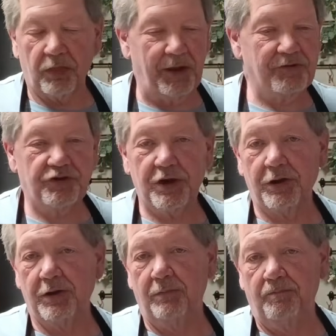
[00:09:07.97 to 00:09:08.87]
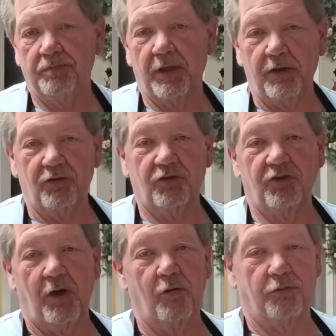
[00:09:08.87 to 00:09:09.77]
that chicken is
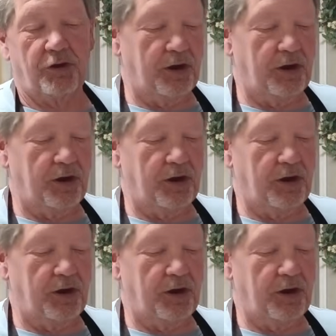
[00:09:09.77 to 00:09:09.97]
so